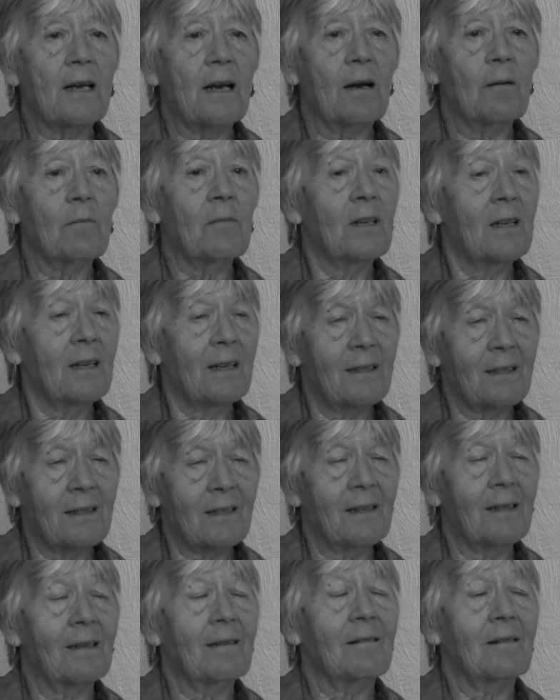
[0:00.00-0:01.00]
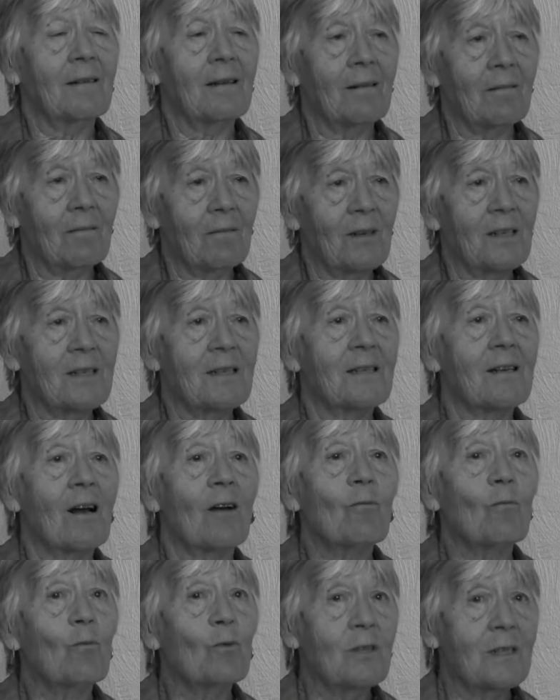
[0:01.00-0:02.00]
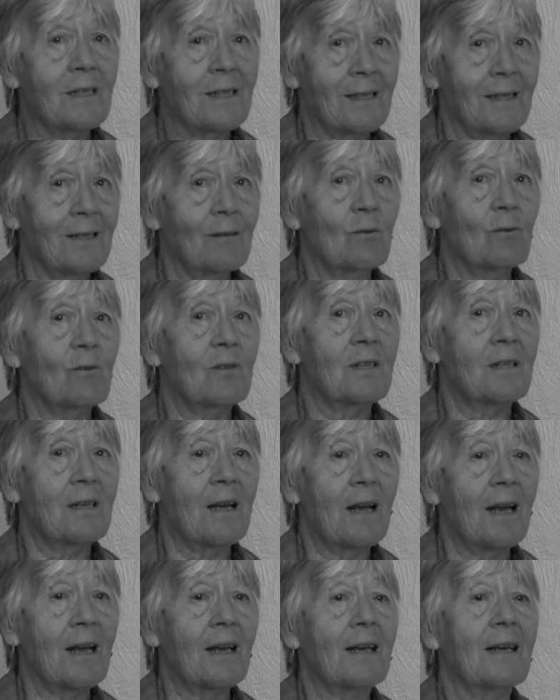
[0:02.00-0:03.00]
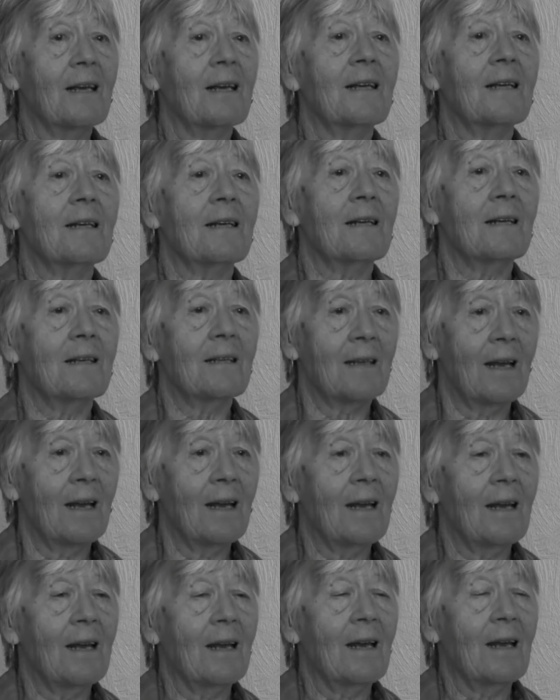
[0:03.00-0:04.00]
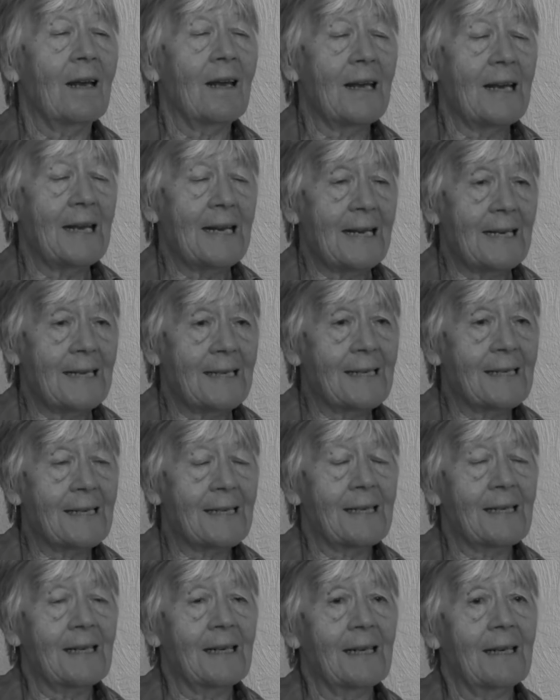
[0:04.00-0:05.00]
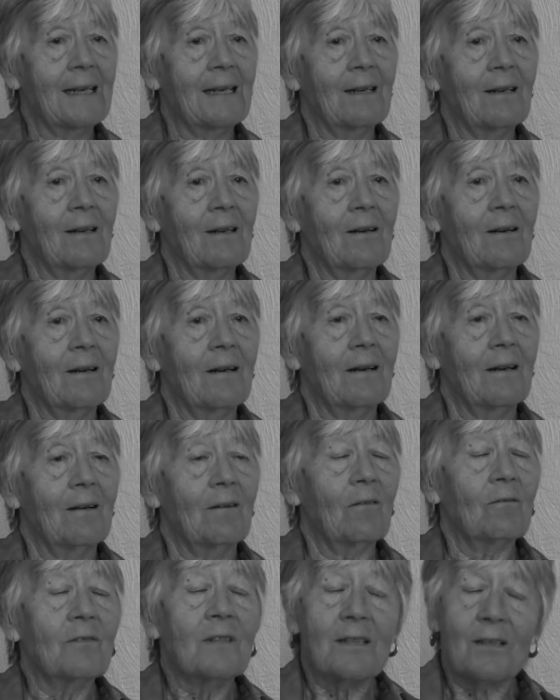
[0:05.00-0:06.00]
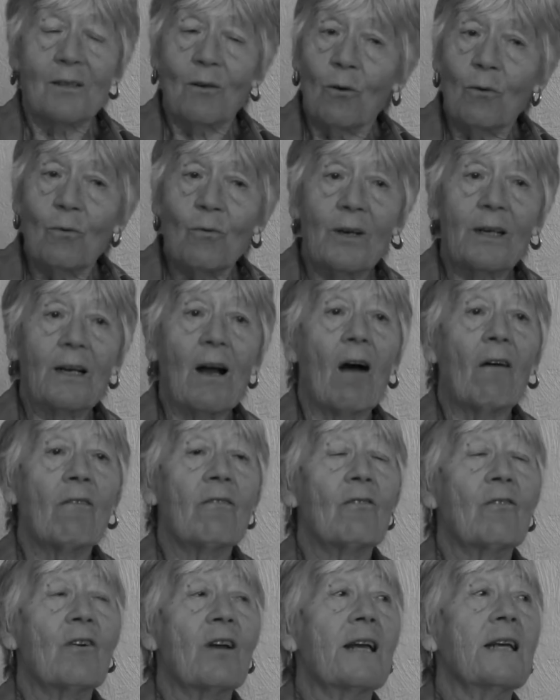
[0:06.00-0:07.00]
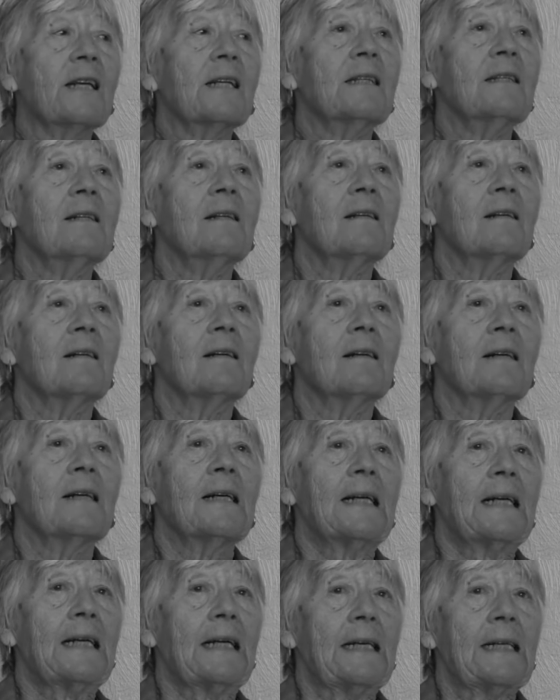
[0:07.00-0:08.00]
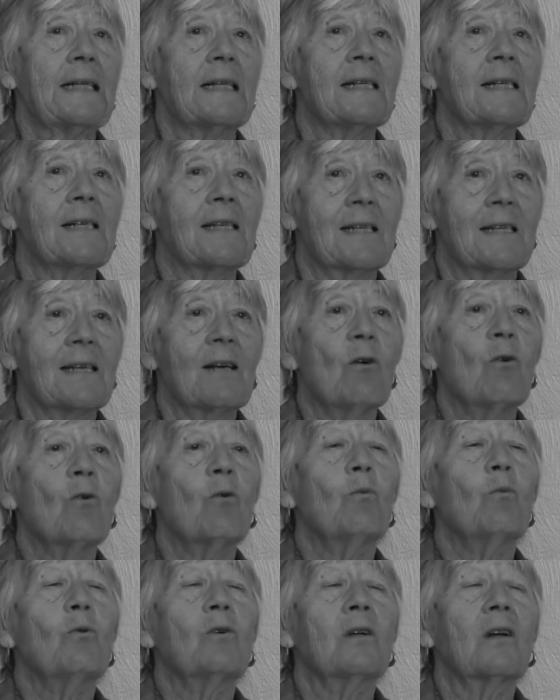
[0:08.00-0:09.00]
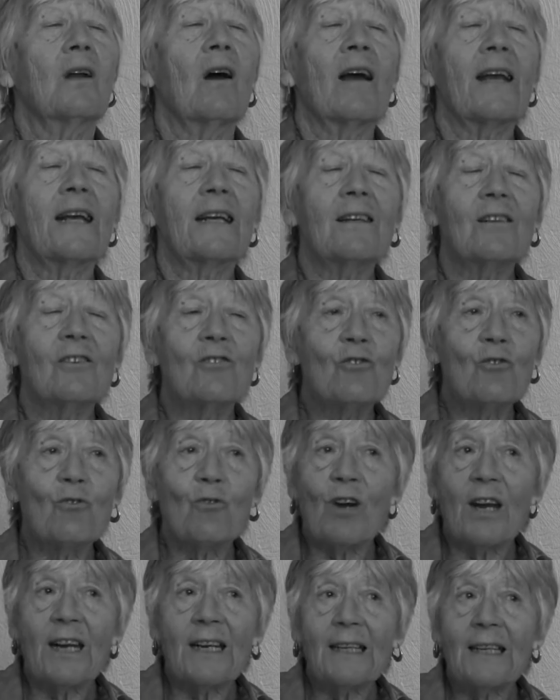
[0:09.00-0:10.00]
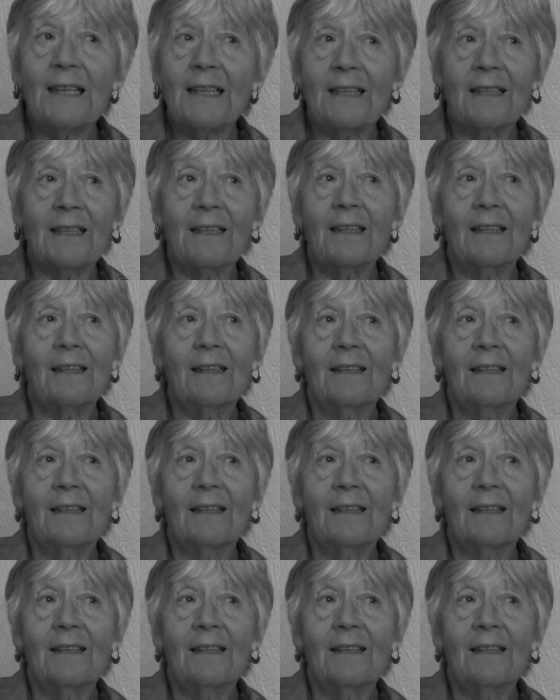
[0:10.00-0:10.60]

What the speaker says: I mean, it's, my son would still say he is still recovering, still would like a drink